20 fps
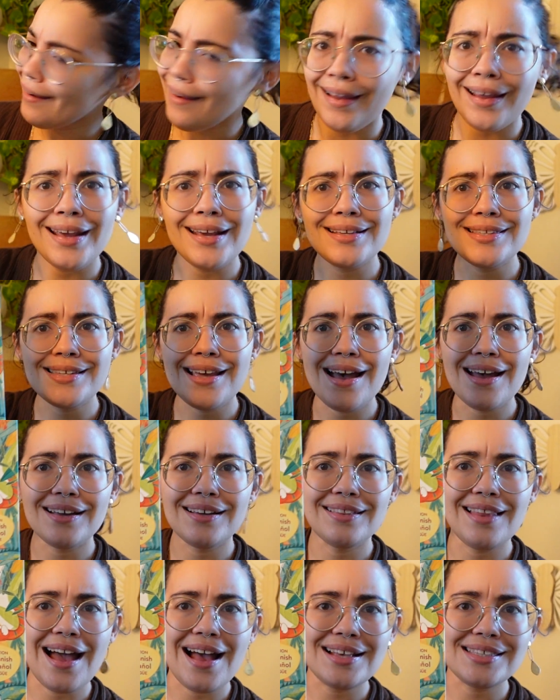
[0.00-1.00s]
He's got
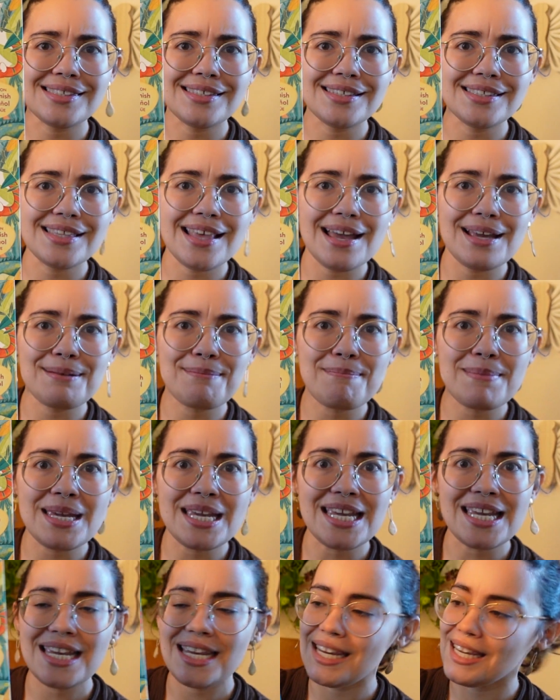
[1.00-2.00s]
glasses like
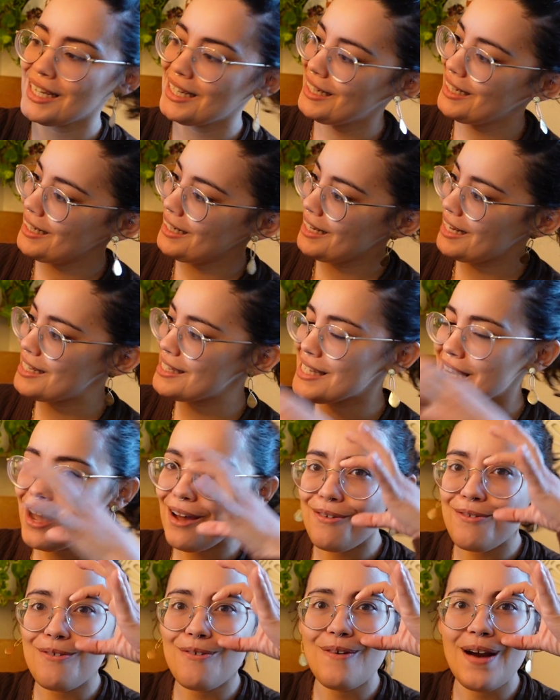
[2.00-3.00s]
me! He's
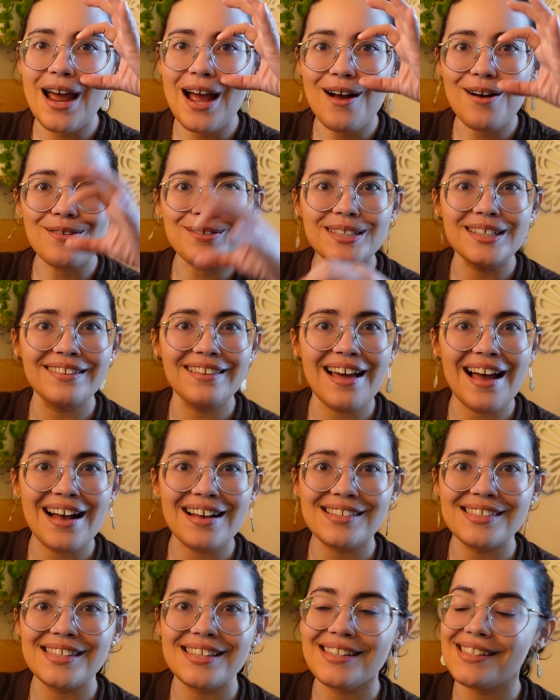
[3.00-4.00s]
got round
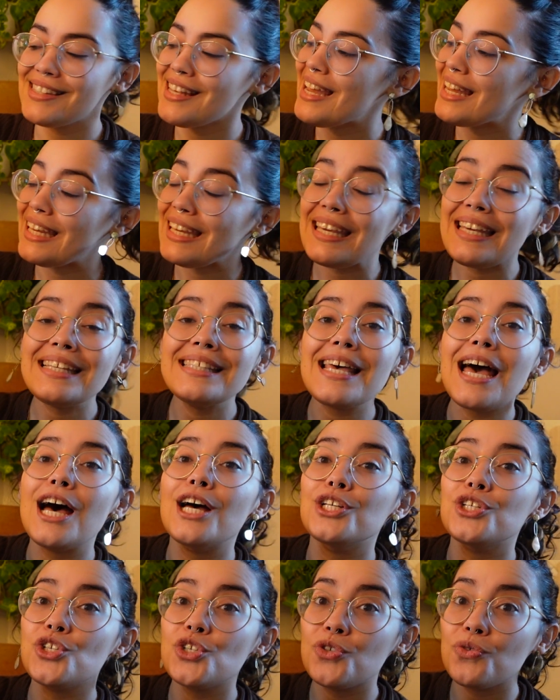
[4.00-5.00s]
glasses. He's
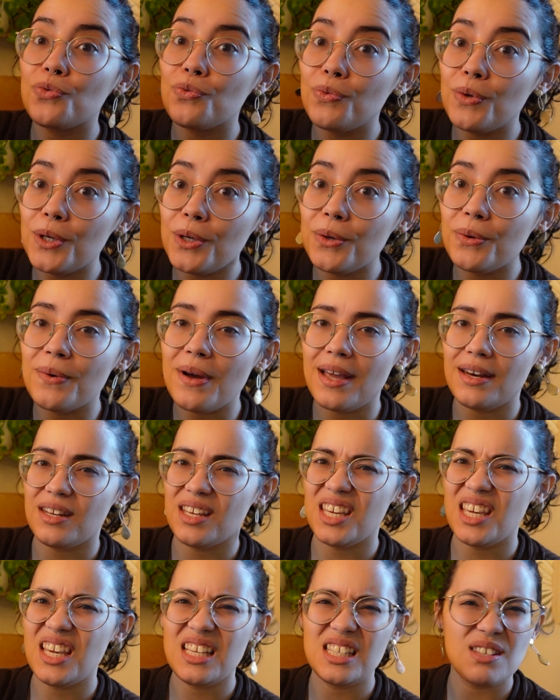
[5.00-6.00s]
a shrew and
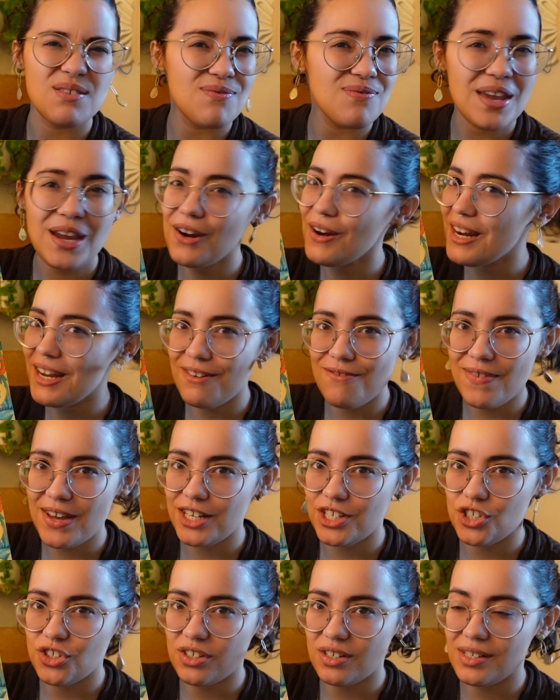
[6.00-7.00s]
he's very
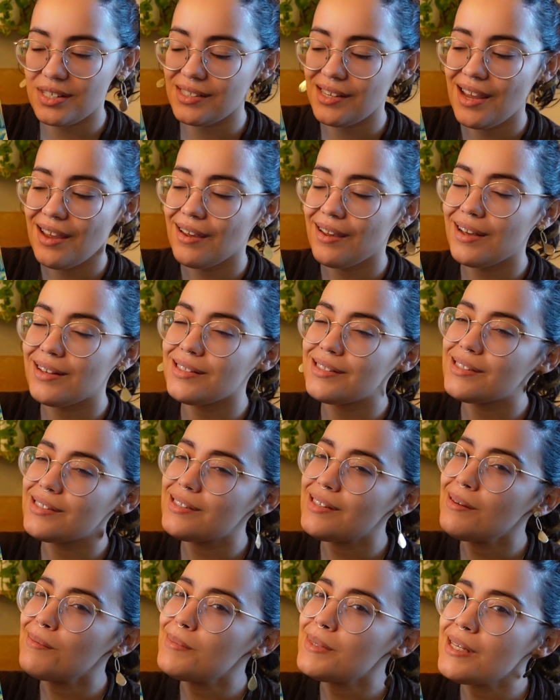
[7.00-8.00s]
adventurous and
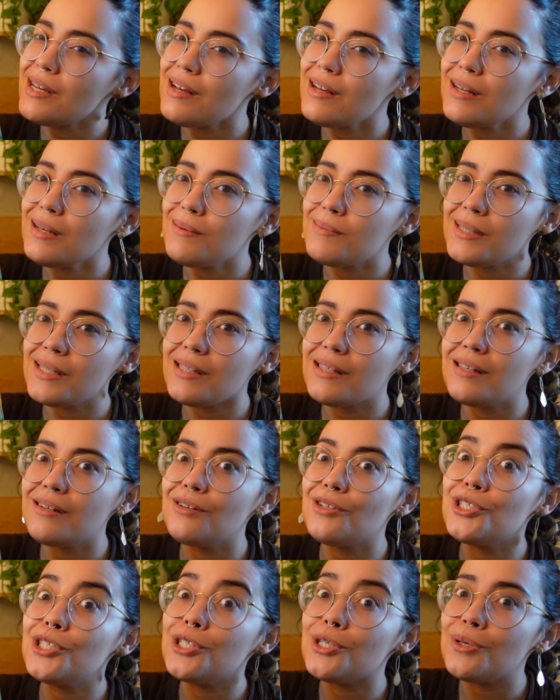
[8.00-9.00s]
sometimes a
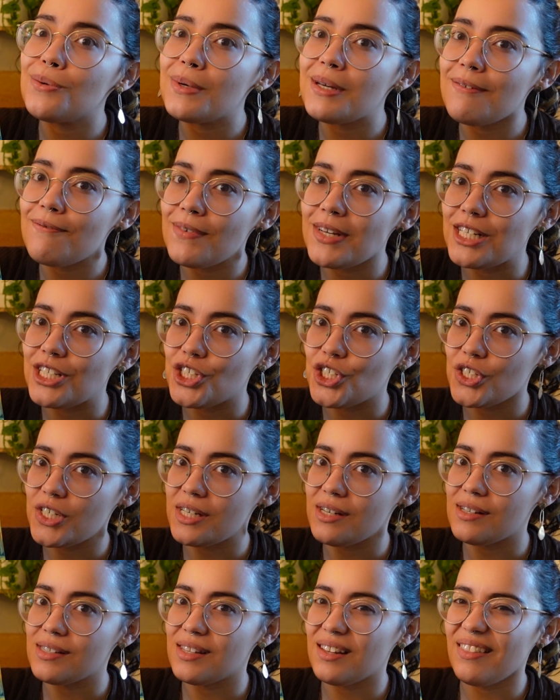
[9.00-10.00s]
little too
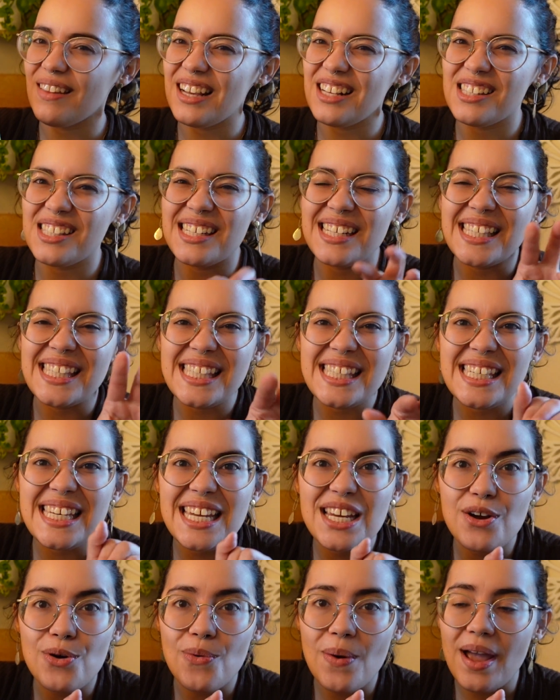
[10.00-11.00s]
adventurous and likes to
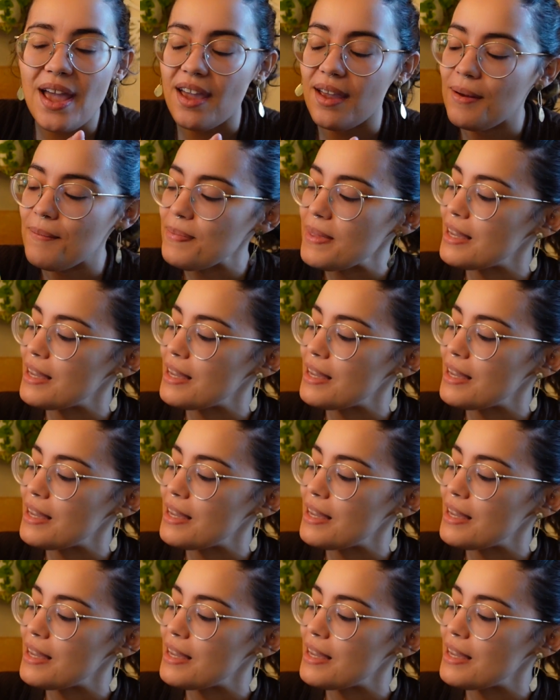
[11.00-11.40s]
sneak away.